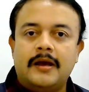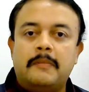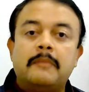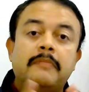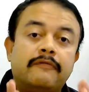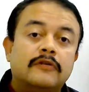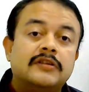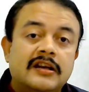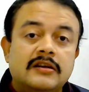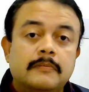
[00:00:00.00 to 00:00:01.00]
But before
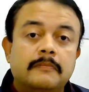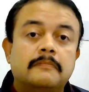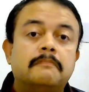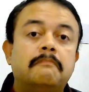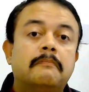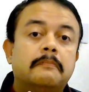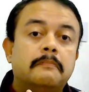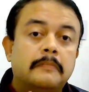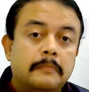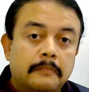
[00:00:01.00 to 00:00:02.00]

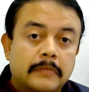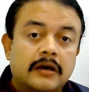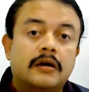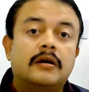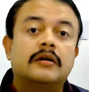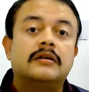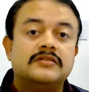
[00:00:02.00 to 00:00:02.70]
that,